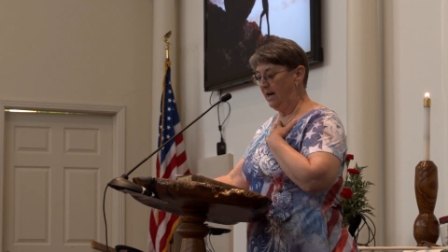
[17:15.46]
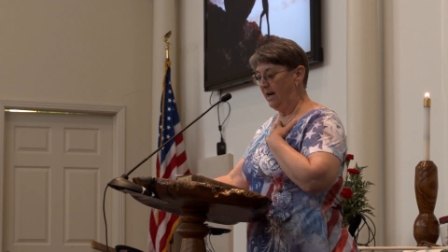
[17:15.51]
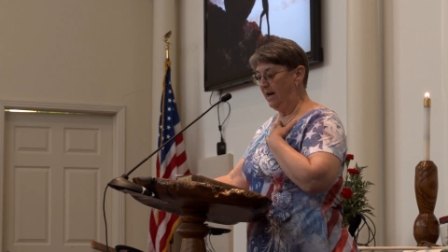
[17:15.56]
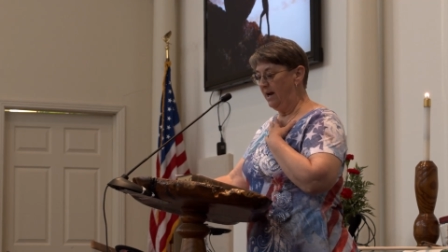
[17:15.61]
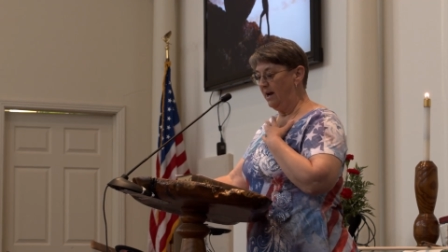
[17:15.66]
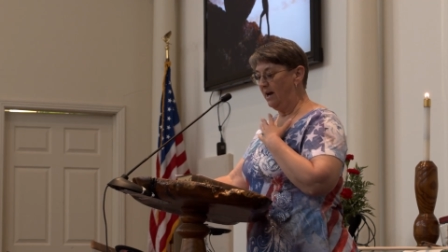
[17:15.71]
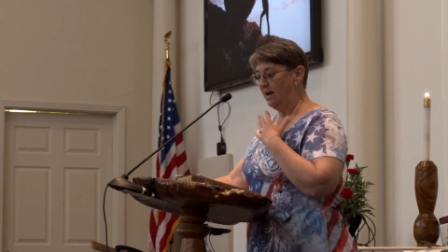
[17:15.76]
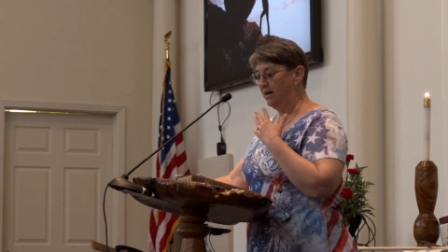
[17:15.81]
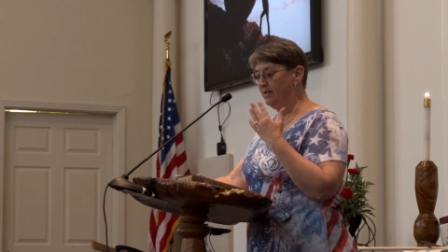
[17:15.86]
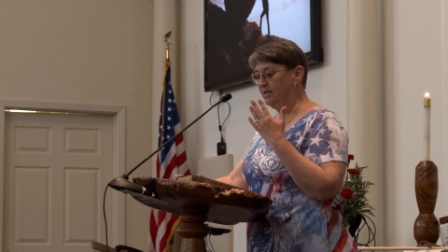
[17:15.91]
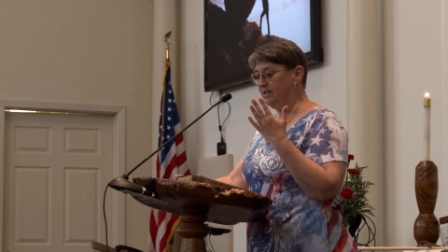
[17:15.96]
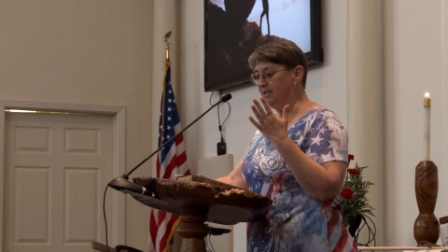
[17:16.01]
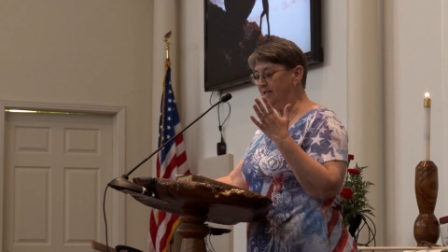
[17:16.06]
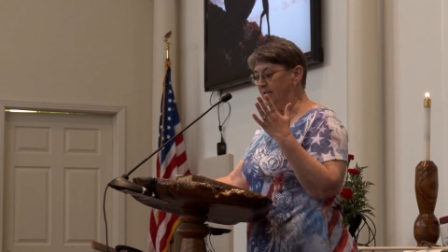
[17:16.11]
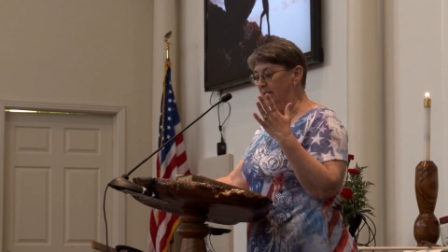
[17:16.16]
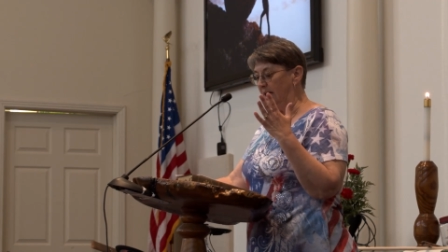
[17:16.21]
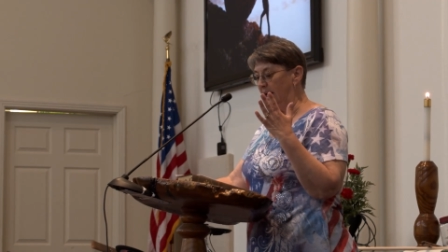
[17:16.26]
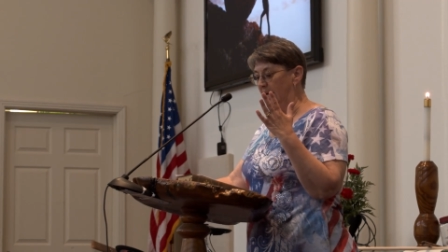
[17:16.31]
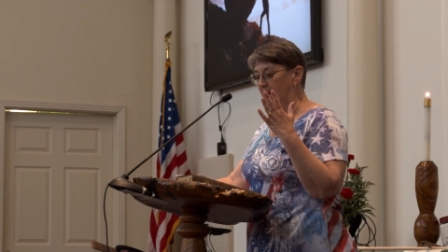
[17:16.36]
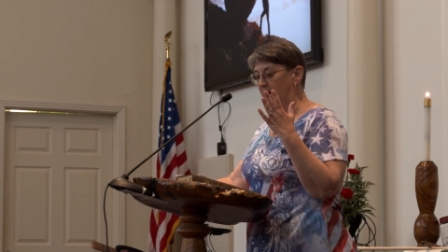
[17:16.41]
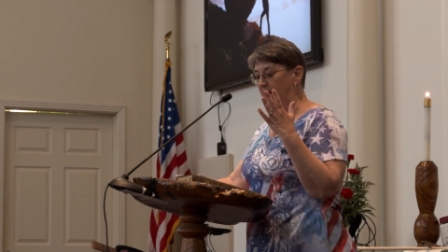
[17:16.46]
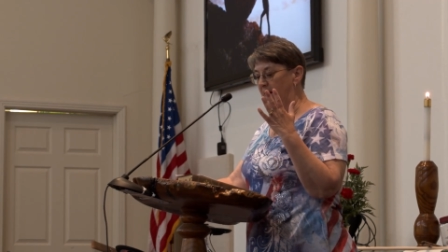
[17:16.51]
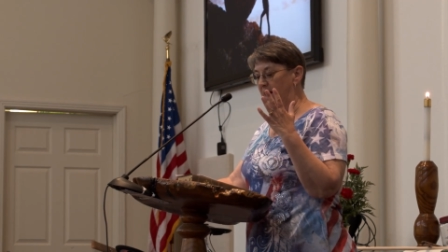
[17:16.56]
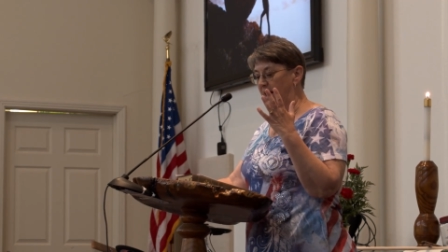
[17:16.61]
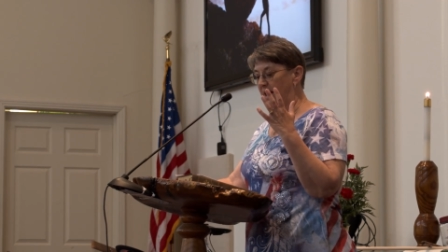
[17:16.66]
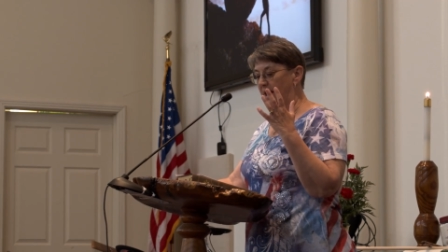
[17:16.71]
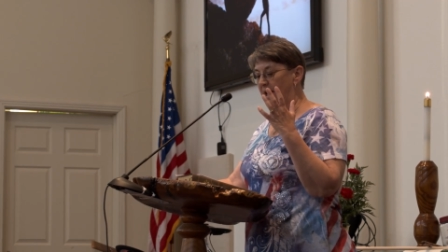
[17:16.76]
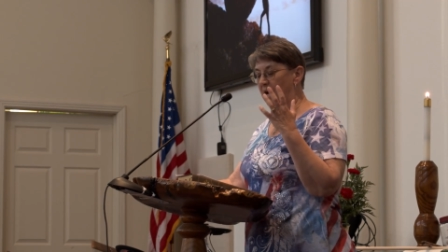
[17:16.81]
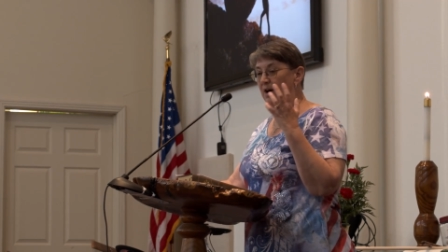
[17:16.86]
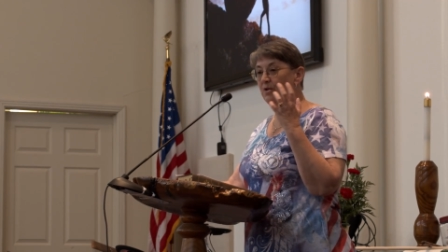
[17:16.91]
And
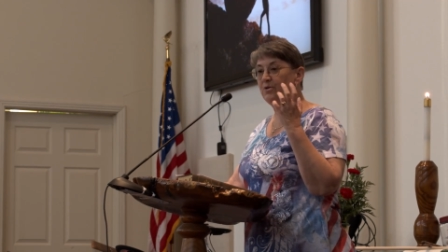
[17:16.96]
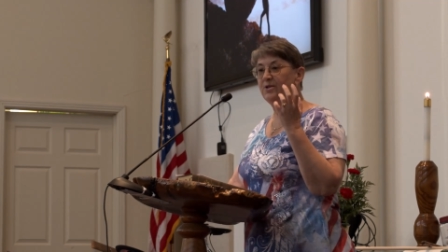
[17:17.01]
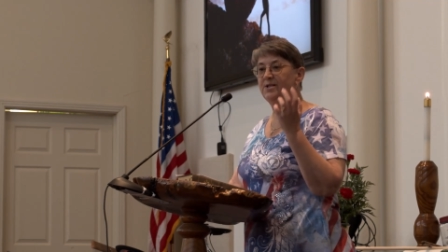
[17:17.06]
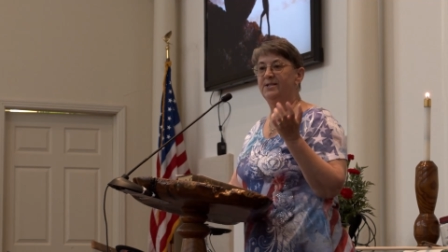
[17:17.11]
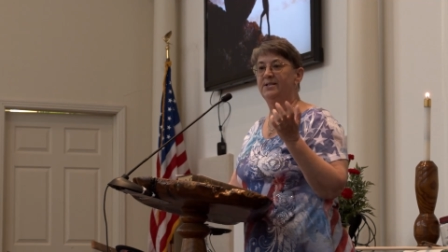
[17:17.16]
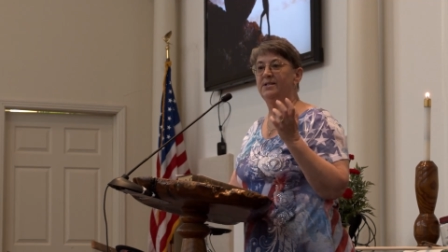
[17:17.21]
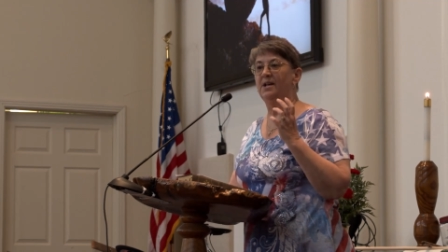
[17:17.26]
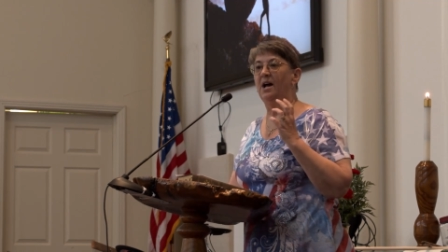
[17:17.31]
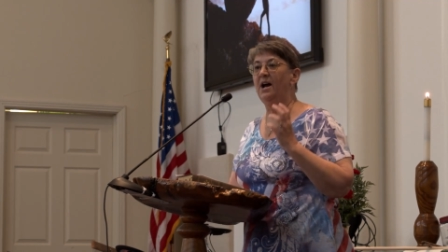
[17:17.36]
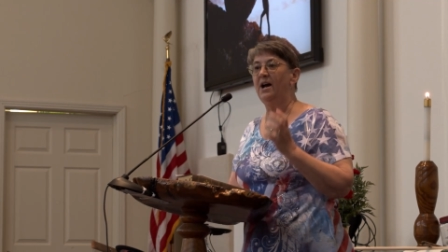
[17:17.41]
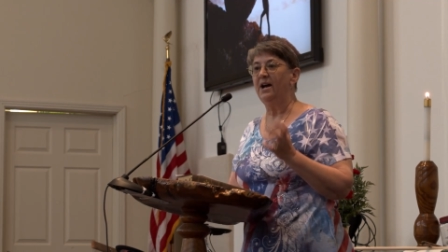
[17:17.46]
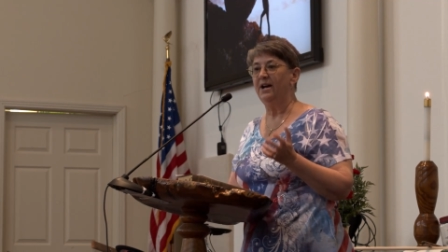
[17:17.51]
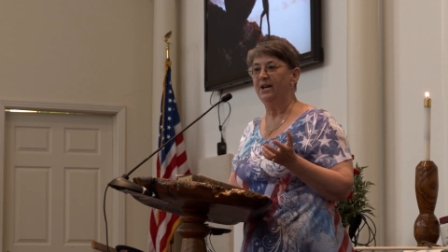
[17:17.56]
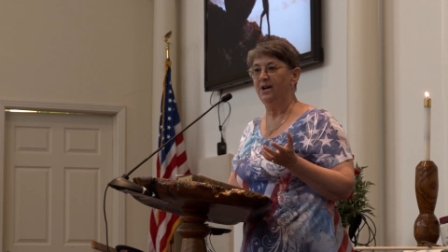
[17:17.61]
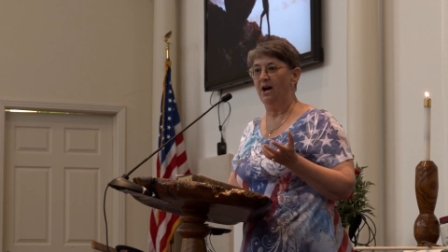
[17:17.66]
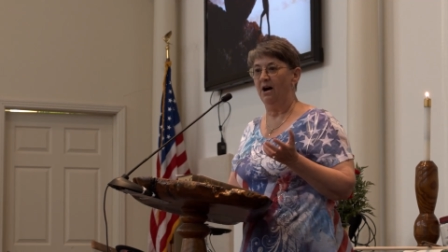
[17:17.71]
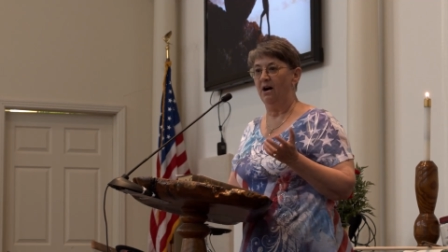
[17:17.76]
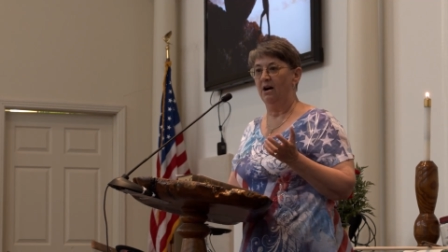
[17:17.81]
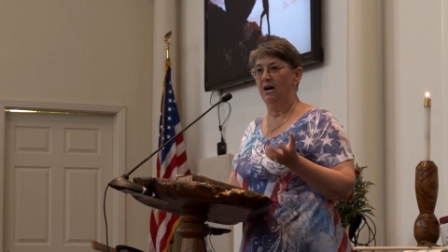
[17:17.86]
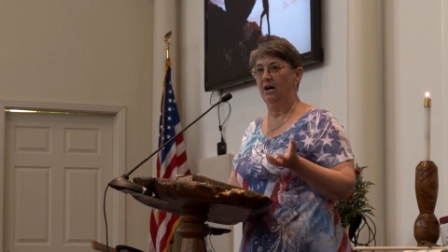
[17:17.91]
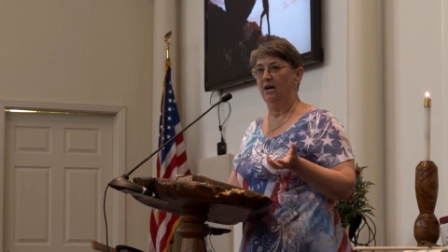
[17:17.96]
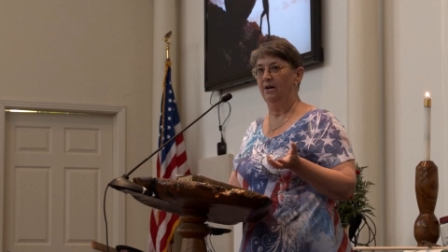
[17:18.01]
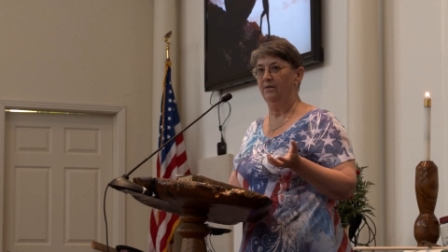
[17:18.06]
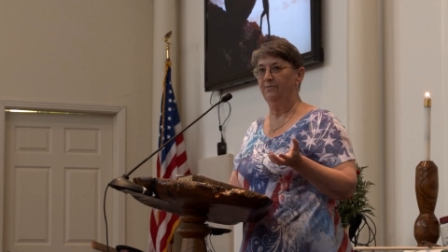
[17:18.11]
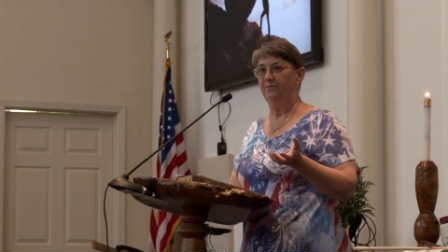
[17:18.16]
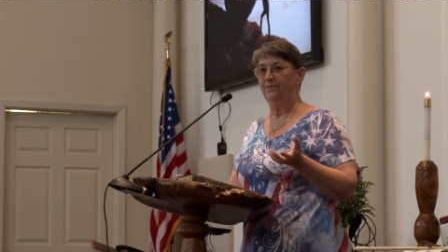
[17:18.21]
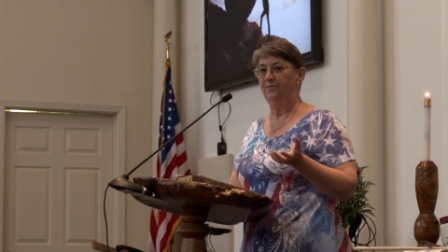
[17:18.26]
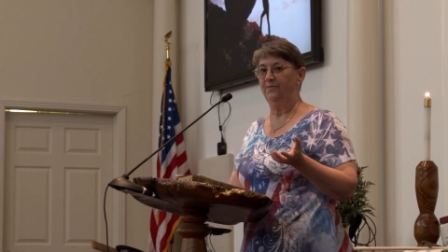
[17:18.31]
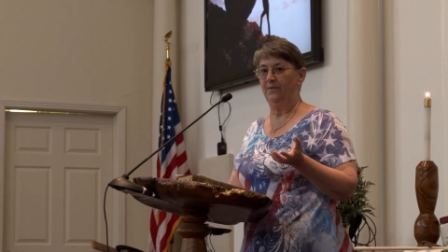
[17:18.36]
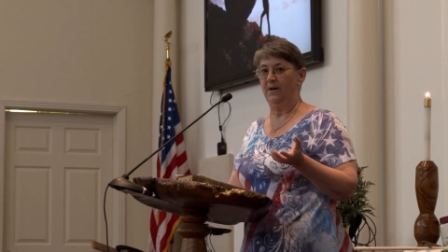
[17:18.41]
outside
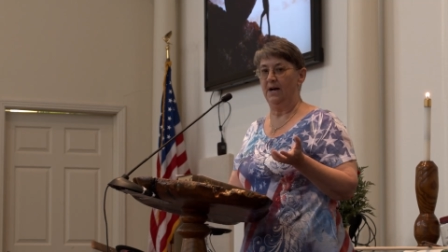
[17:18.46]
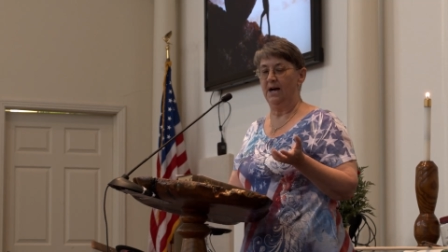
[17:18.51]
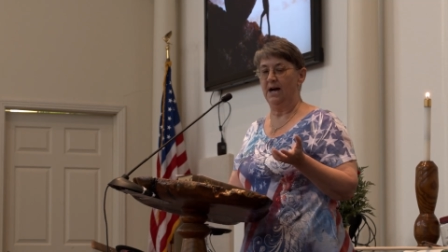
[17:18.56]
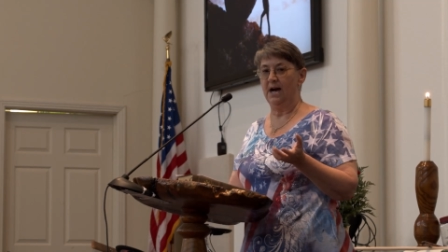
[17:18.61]
of